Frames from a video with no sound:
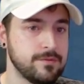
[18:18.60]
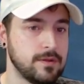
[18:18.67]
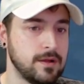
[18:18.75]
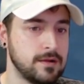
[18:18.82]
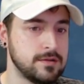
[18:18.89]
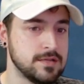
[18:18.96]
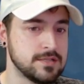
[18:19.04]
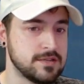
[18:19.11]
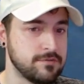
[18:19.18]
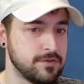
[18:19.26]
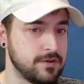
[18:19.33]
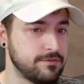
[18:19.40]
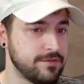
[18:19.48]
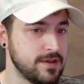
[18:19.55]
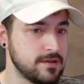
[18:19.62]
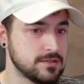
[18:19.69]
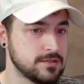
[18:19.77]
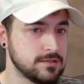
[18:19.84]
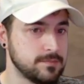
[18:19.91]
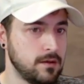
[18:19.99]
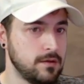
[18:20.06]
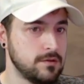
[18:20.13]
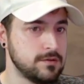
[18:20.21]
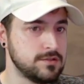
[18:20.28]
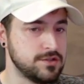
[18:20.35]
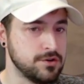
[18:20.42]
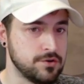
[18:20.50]
does different effects.
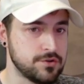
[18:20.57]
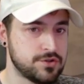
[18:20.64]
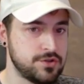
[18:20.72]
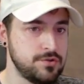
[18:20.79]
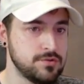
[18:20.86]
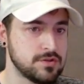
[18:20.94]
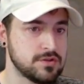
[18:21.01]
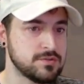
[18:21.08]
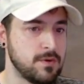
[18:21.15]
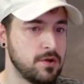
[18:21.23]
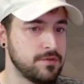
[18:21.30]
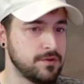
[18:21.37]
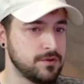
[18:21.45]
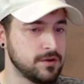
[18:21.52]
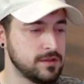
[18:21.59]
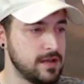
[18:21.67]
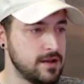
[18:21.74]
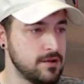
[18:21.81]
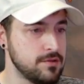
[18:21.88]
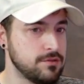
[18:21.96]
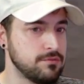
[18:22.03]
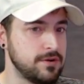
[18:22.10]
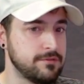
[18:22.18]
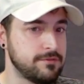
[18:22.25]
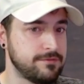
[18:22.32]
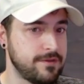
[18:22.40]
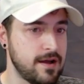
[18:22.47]
0 to 2 is a small thundercloud, 3 to
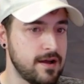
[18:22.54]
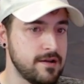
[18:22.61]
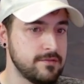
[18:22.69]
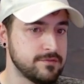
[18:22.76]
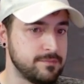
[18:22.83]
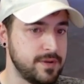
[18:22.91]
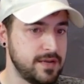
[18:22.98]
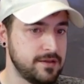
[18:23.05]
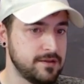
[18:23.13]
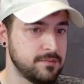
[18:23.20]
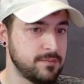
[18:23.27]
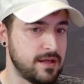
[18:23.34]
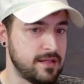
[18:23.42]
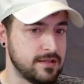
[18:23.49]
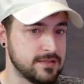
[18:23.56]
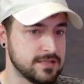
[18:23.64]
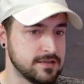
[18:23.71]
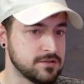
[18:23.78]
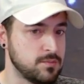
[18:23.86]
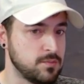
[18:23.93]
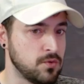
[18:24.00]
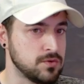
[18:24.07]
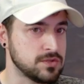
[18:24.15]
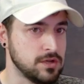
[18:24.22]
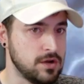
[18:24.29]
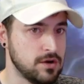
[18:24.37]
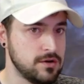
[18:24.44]
5 medium, and then 6 or more is
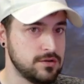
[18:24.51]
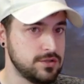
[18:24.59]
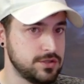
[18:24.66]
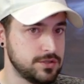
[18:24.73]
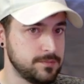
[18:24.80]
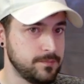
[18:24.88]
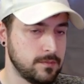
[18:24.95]
large.